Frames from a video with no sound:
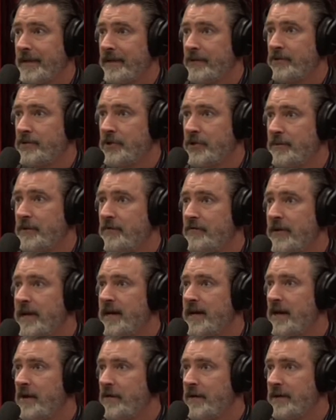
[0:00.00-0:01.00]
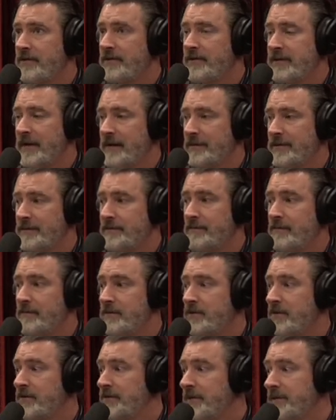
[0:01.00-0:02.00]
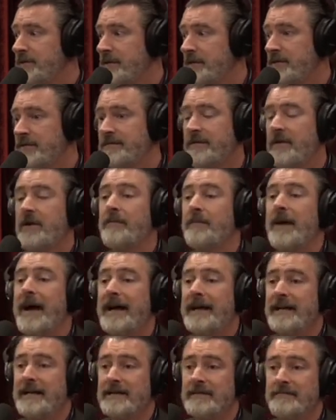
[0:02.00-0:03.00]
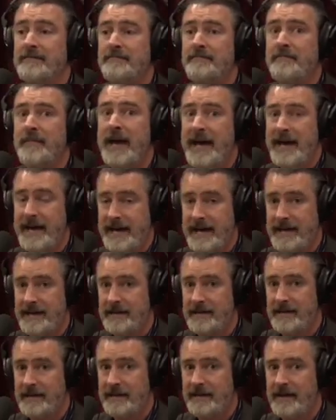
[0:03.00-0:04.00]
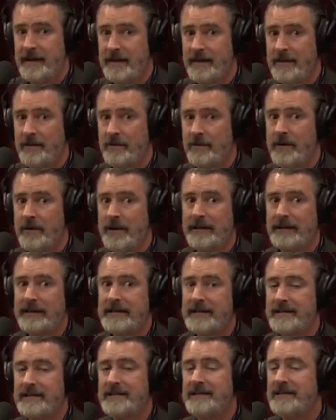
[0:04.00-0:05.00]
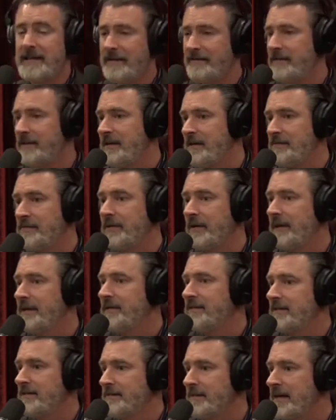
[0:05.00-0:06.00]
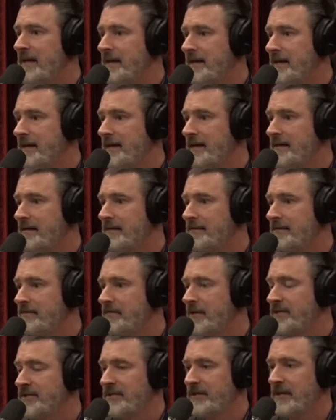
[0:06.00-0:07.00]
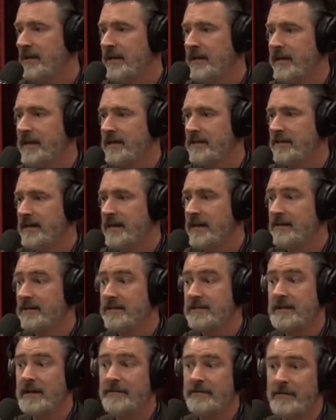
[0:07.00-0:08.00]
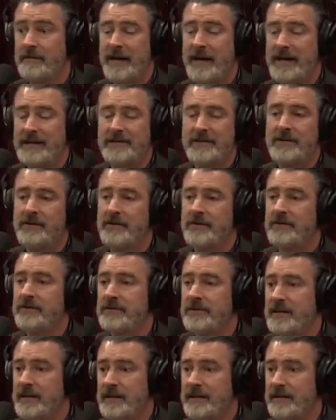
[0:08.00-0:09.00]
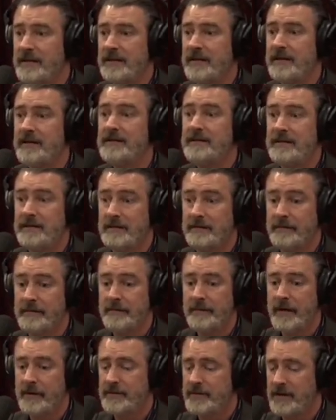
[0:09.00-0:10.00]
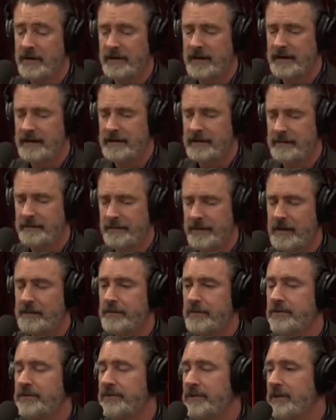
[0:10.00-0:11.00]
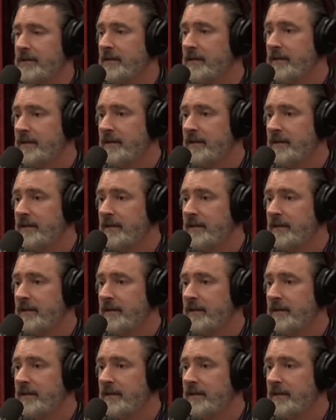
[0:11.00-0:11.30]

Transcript: German radio intercepts told us as far back as May that there were at least 70 places behind Russian lines that had suffered massacres like Izium, like Bucha.